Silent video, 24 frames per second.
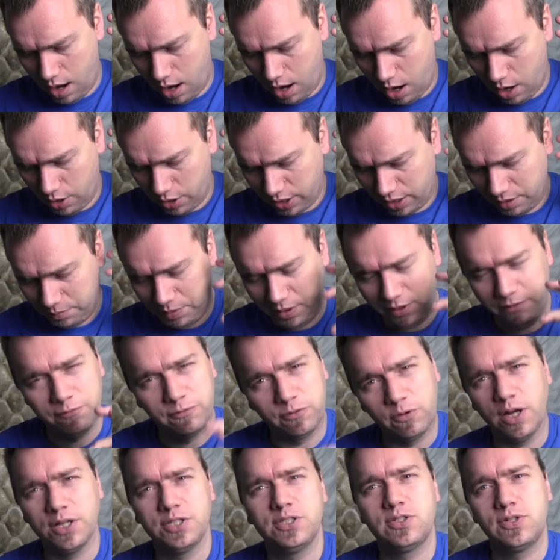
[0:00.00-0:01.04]
are going to be
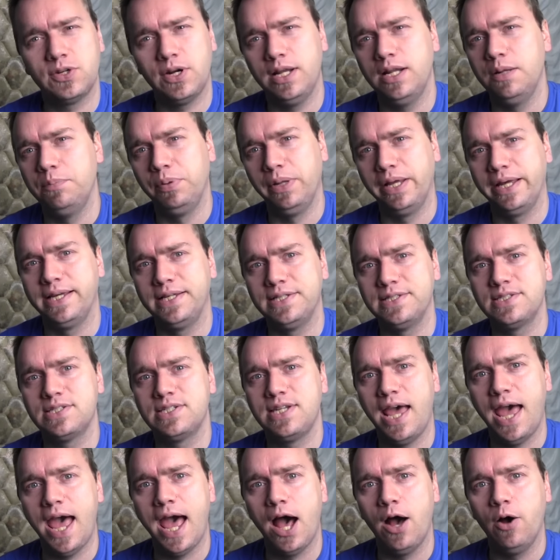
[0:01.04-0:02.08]
frustrated playing against
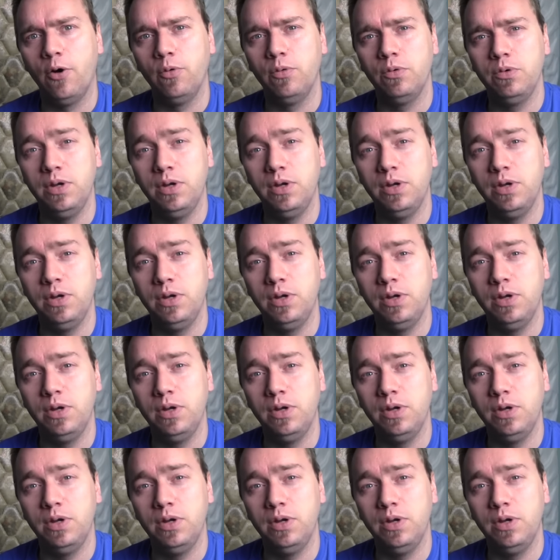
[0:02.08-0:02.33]
Tau,